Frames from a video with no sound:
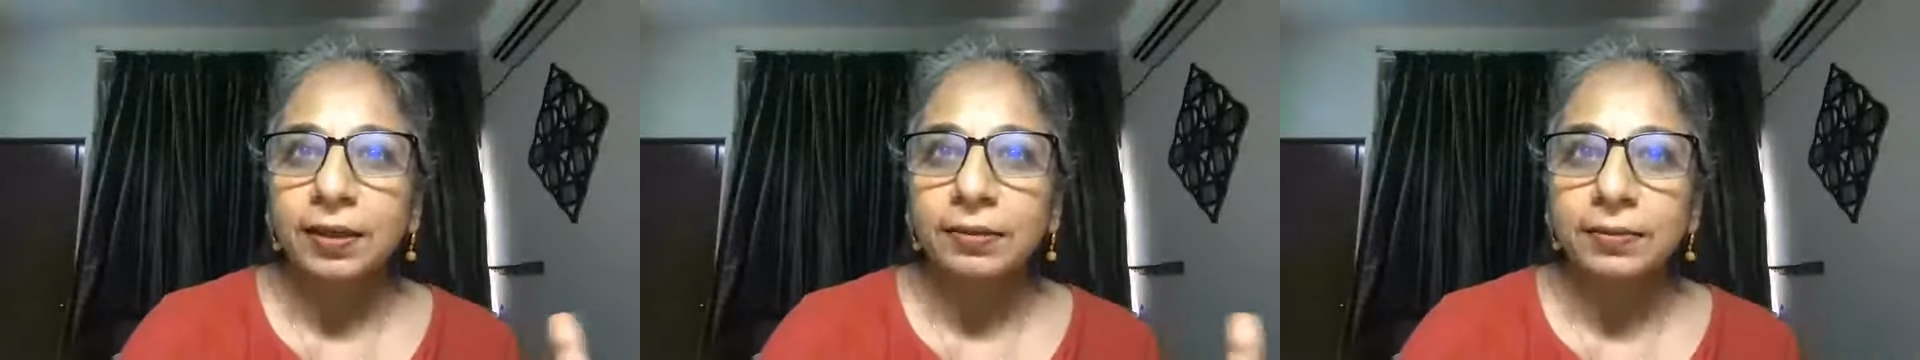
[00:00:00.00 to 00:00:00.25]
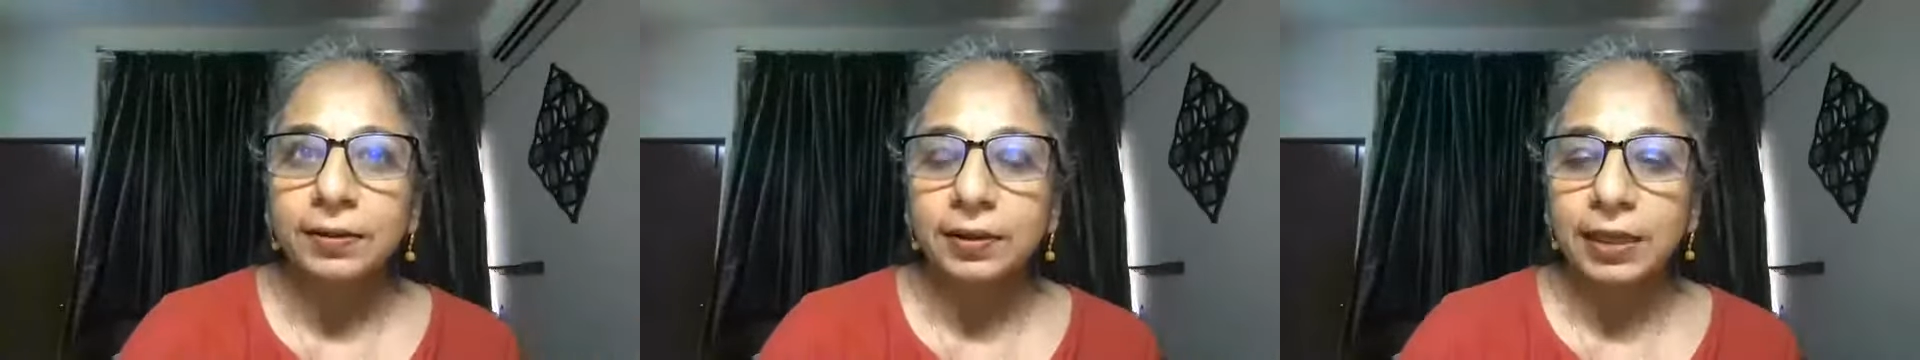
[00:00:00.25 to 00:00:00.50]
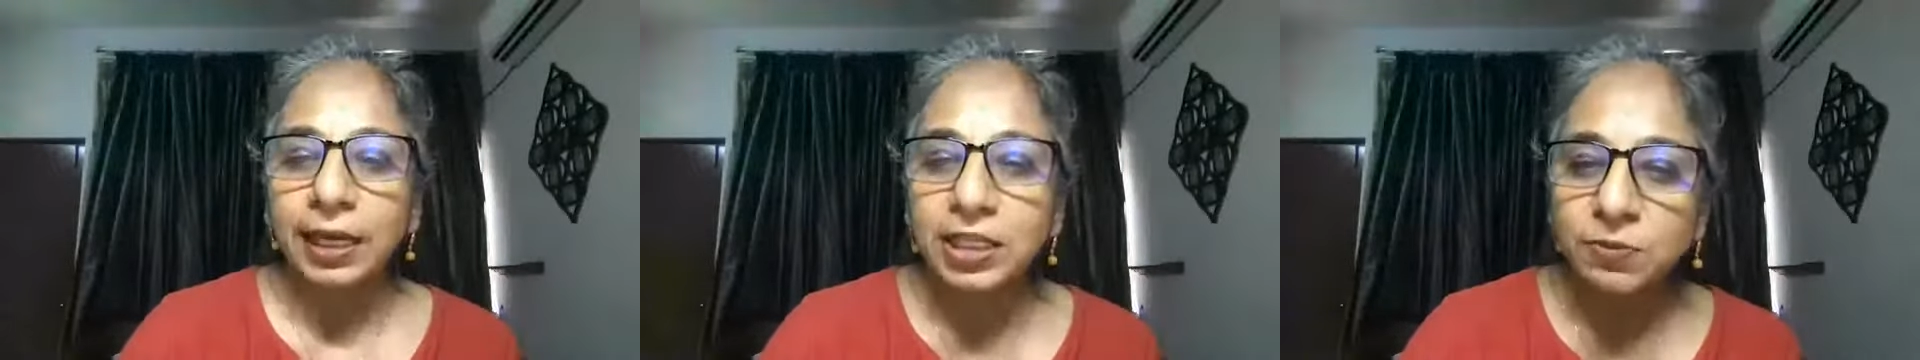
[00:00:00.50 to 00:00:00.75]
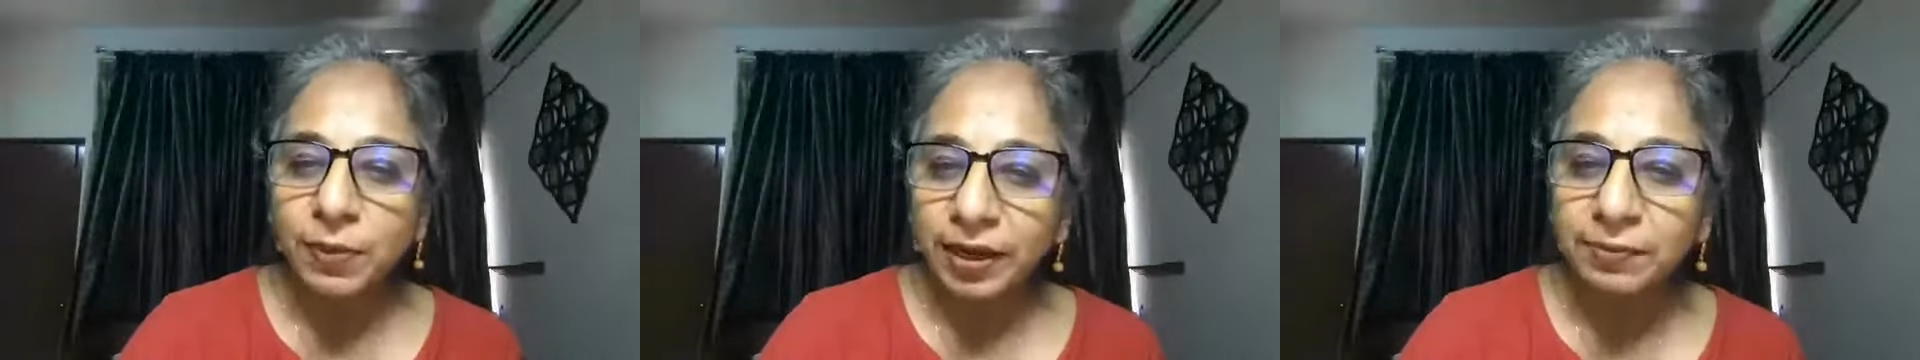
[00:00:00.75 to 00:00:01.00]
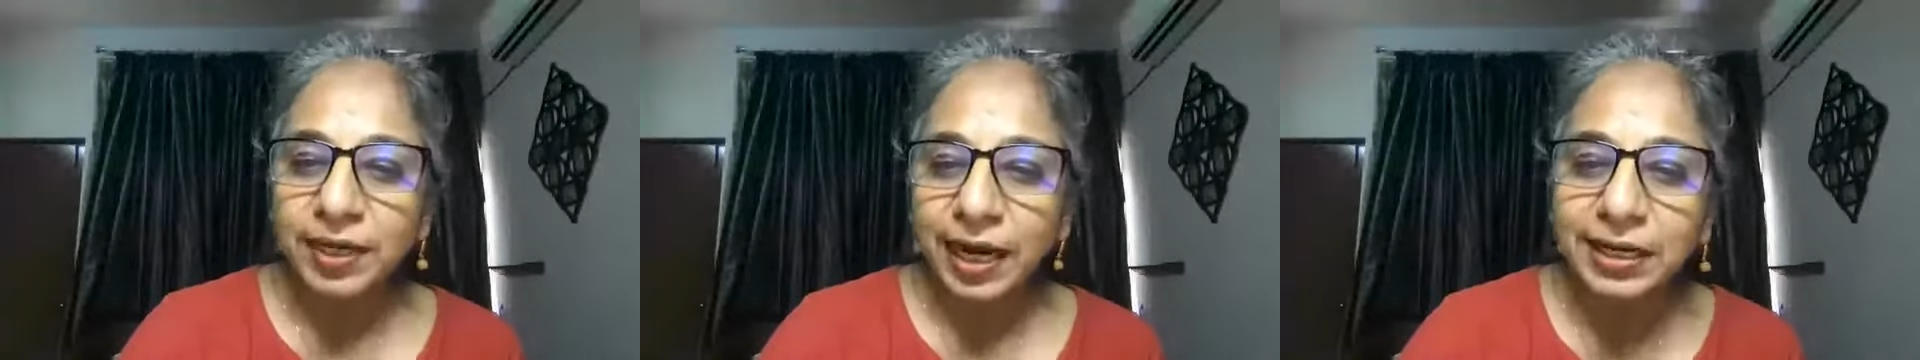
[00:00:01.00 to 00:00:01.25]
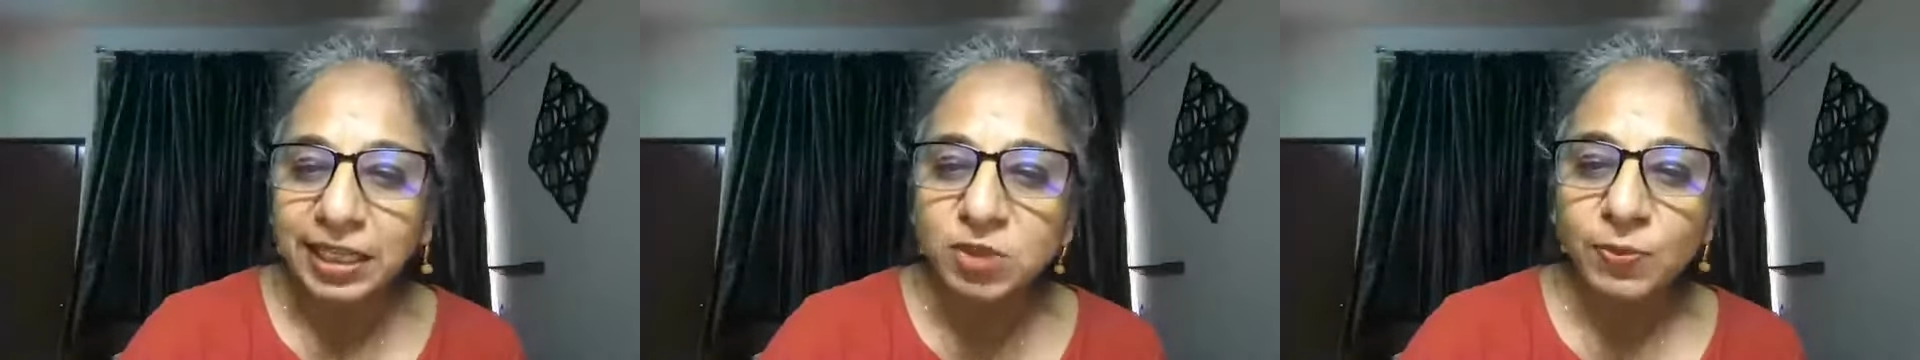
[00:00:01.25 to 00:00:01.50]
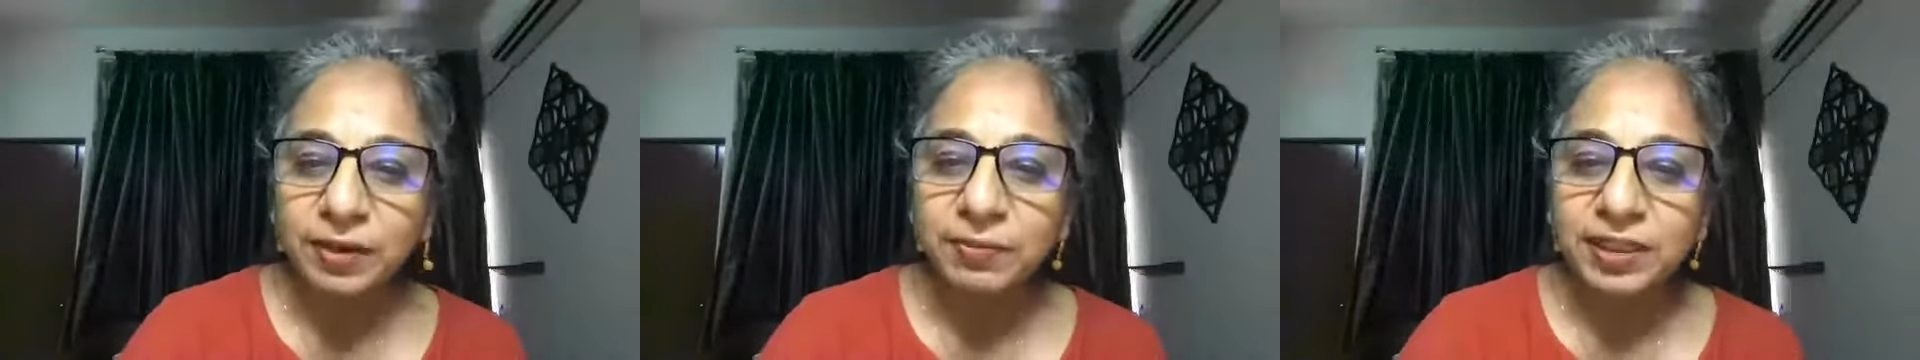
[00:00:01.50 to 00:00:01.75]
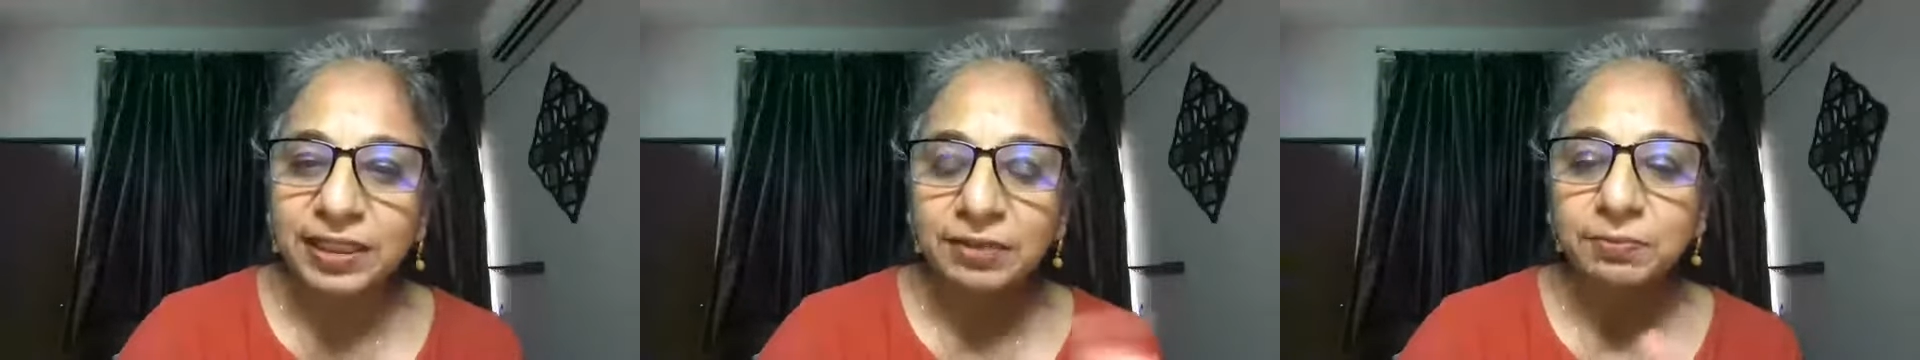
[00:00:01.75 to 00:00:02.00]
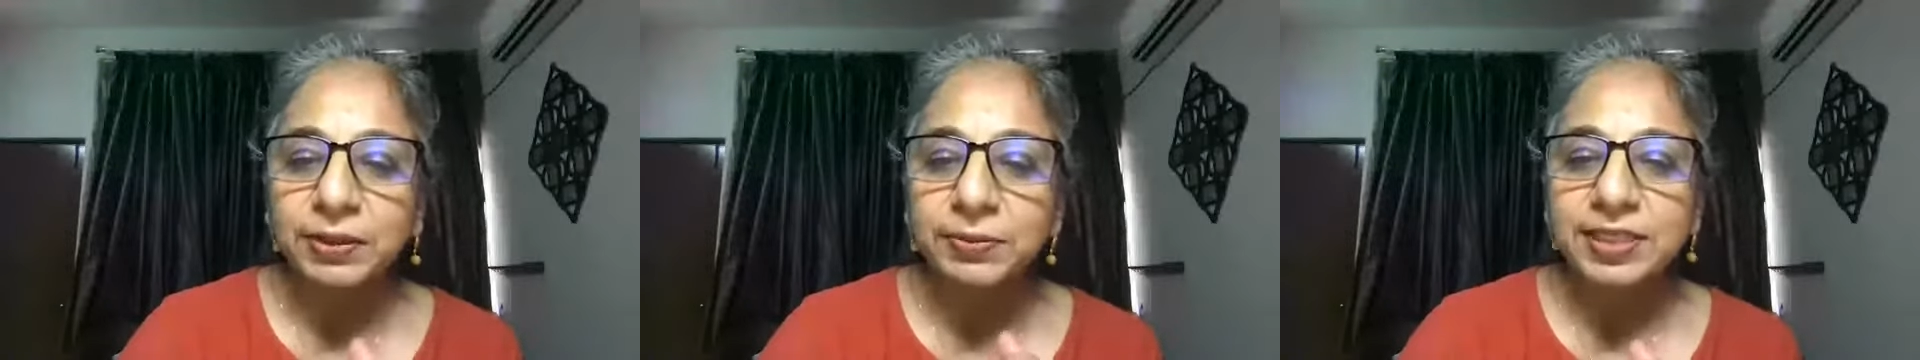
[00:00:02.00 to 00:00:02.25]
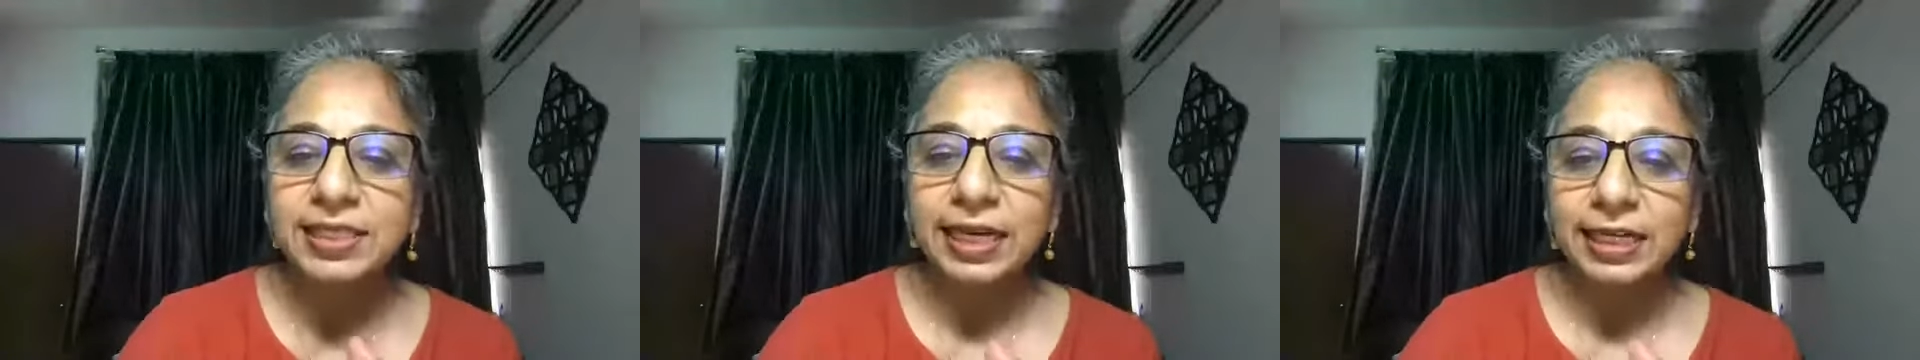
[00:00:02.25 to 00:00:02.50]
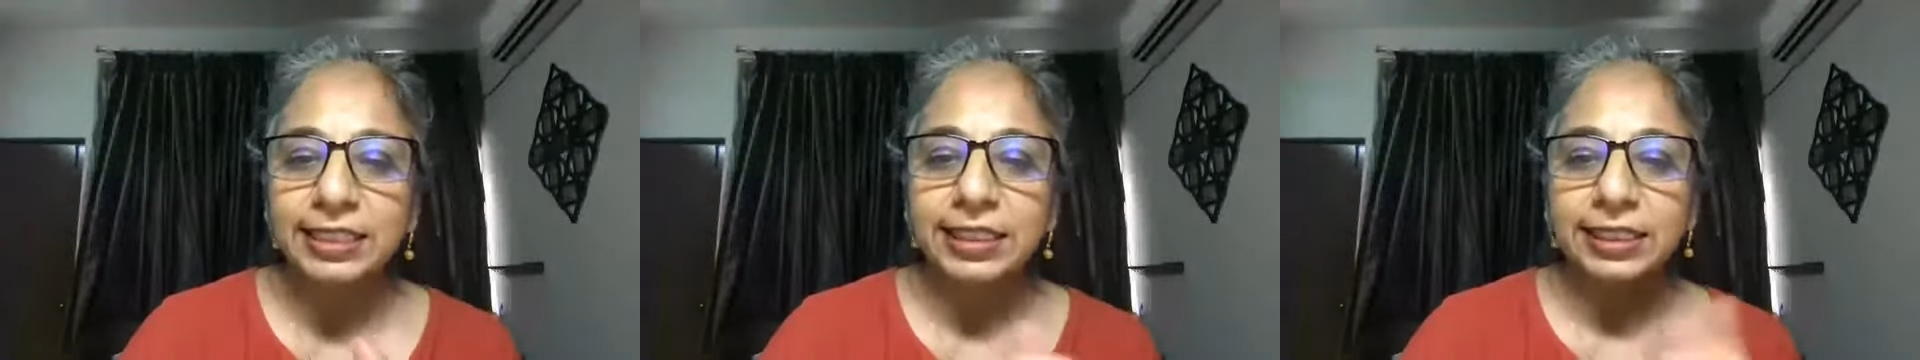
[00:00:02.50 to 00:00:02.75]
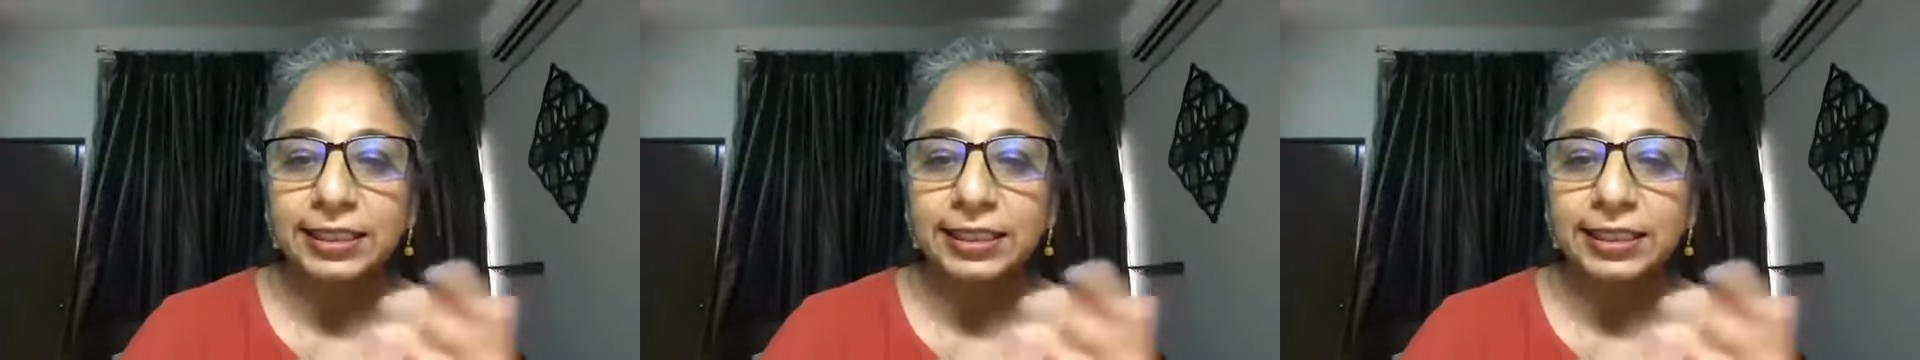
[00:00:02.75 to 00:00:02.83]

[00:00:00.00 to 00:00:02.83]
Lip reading: an experiment that BBC had done,